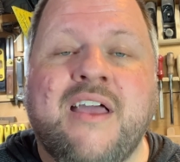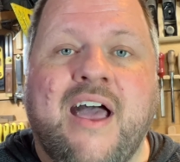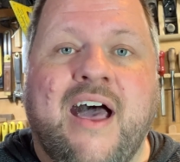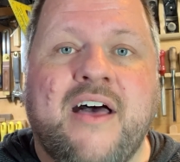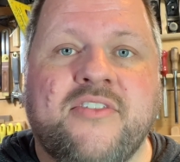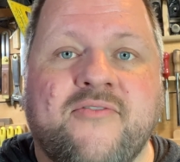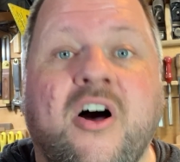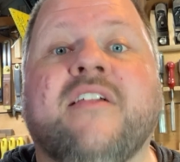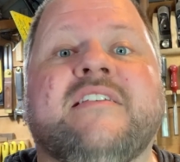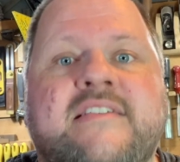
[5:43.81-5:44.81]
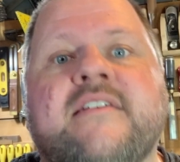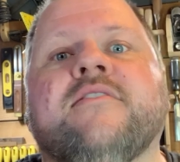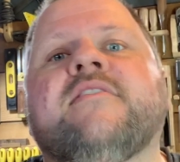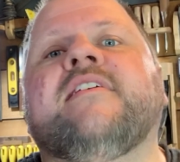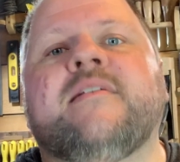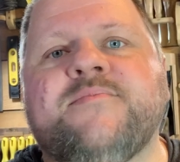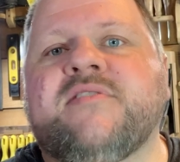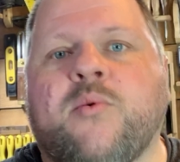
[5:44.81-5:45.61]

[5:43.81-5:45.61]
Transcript: the volunteer teams